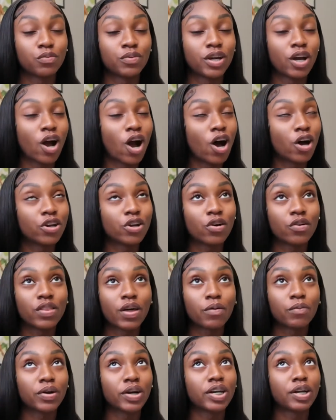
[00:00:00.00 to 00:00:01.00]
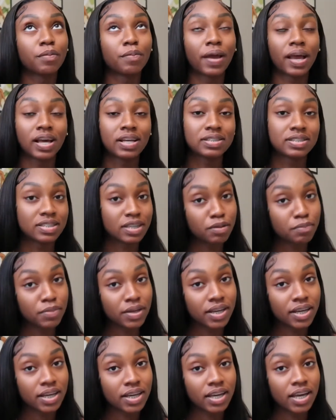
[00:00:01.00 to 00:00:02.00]
We all know that we're in a
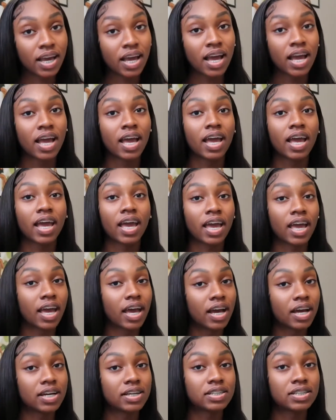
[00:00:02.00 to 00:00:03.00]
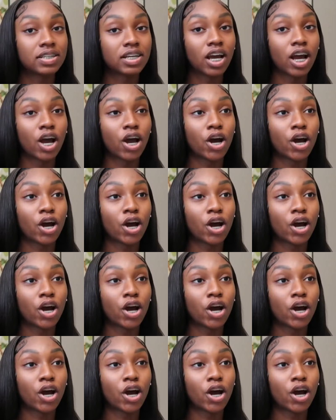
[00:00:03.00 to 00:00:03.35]
pandemic and